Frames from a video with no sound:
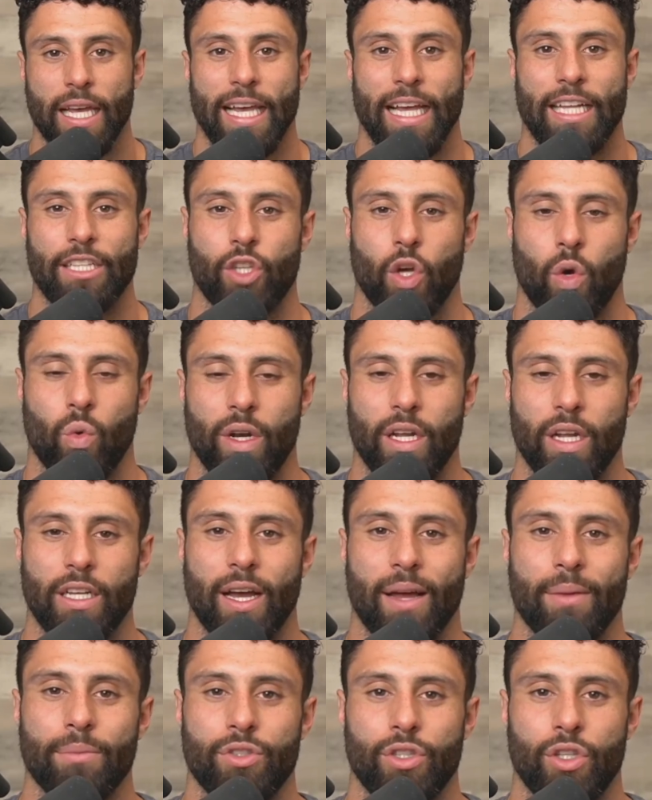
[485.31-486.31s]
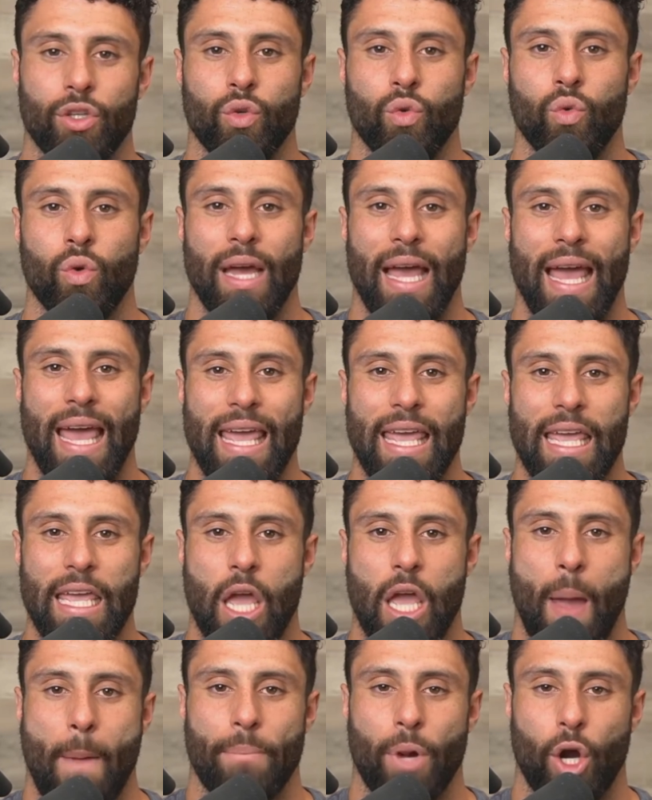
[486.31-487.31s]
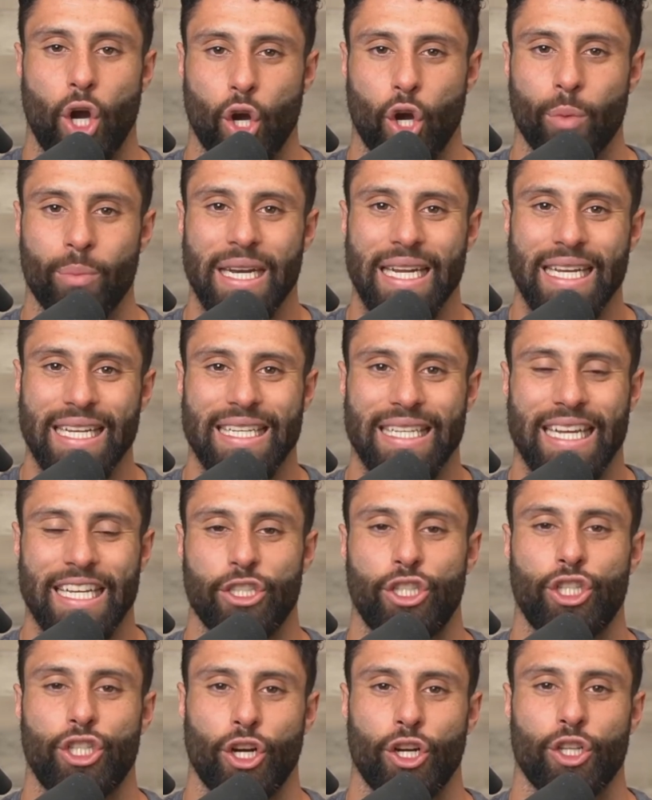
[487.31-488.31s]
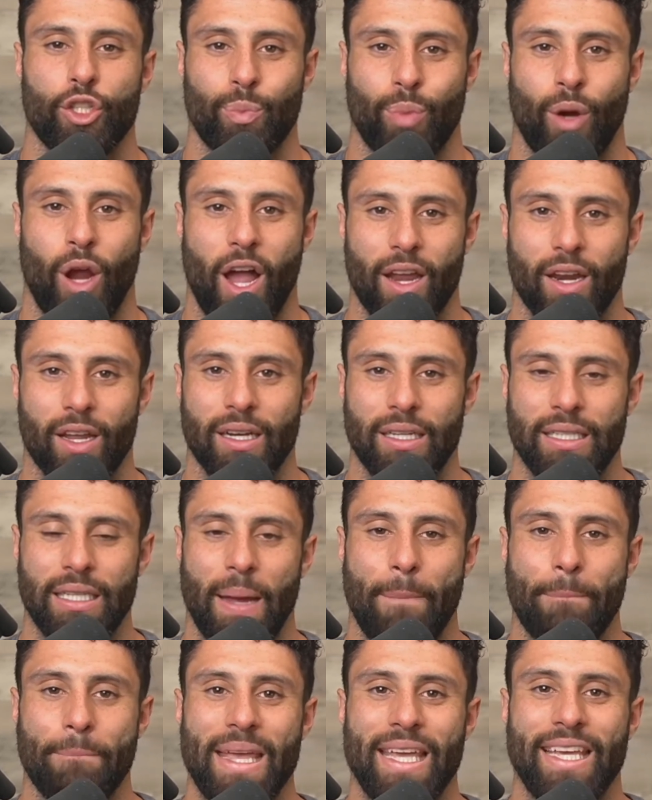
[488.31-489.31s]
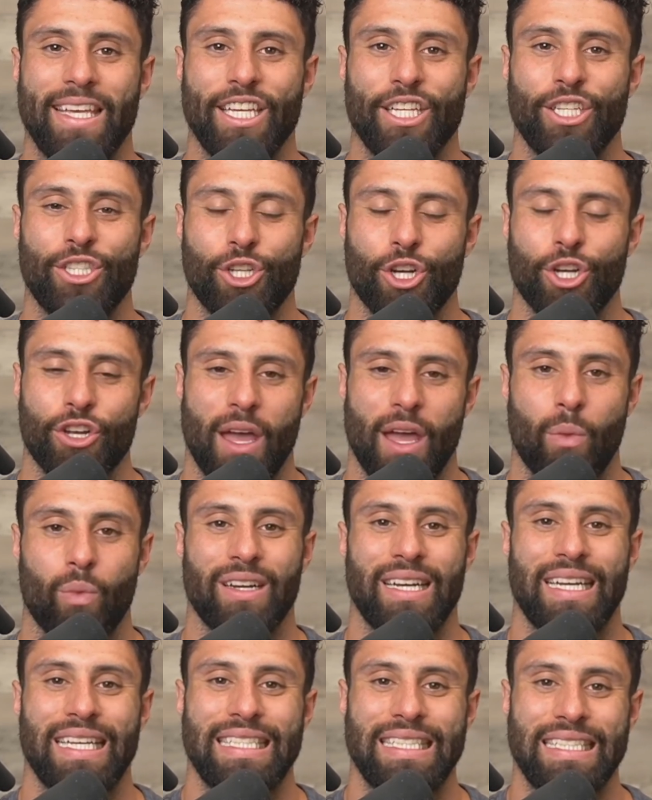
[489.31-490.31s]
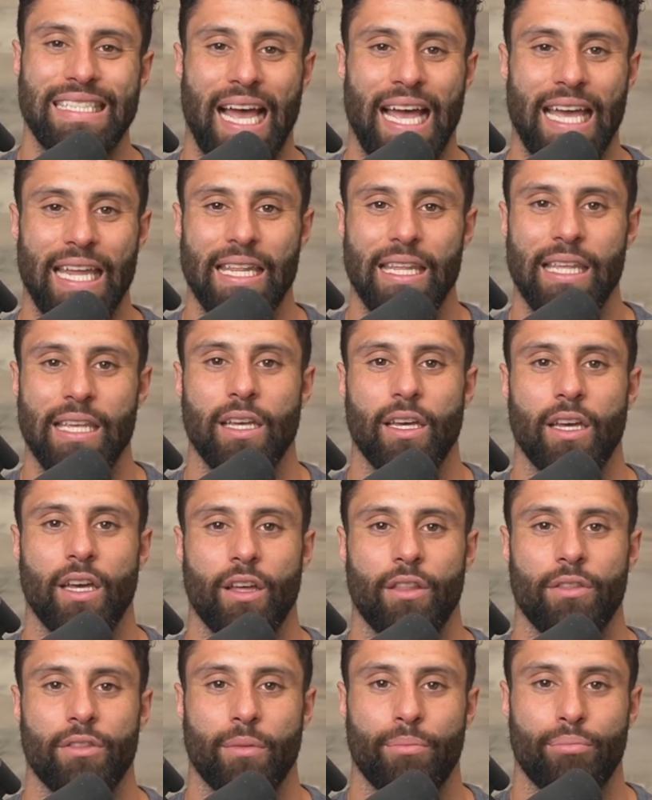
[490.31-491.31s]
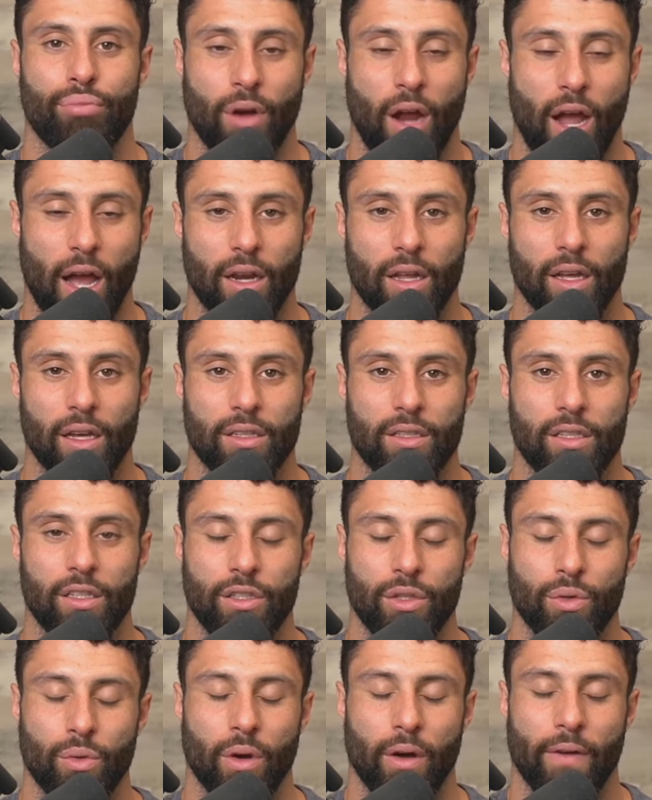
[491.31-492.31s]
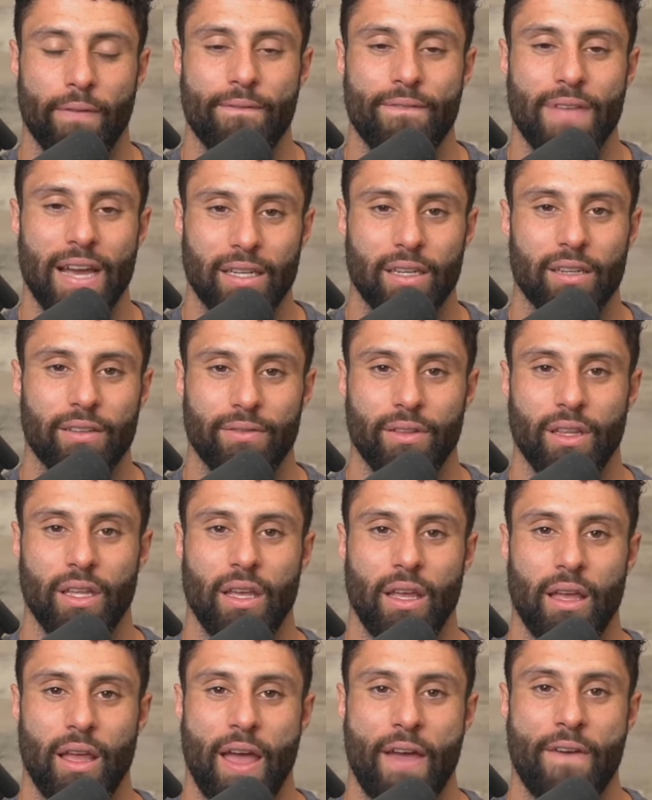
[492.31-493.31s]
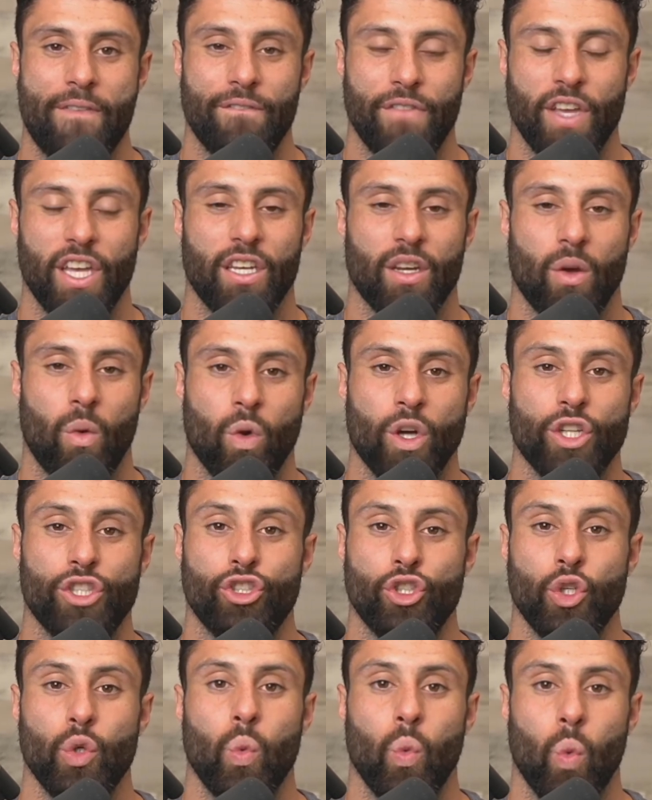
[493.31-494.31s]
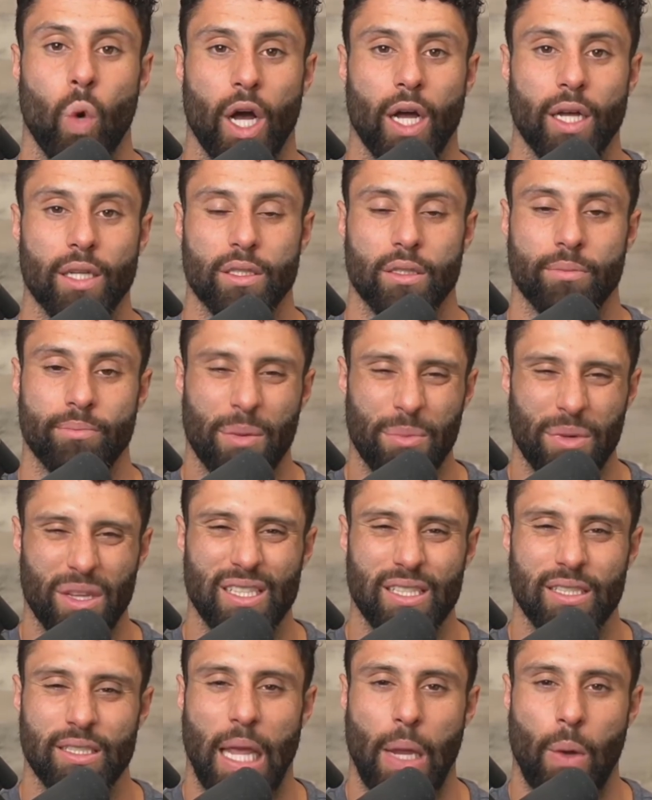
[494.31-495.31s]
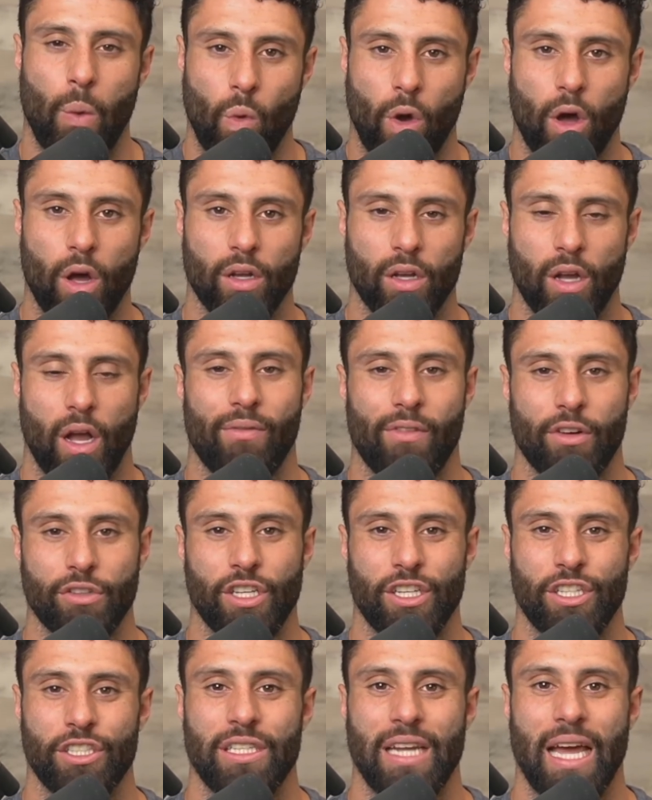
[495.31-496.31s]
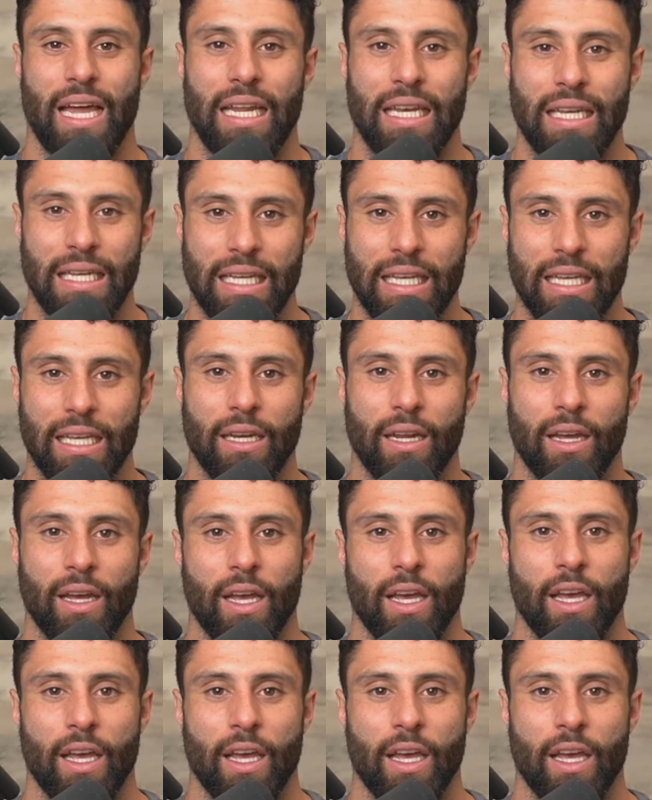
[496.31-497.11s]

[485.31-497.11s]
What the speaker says: And so when it comes to a permanent insurance product, making sure that we're designing the product to effectively fit what you want. Remember, this is a want conversation, not a need.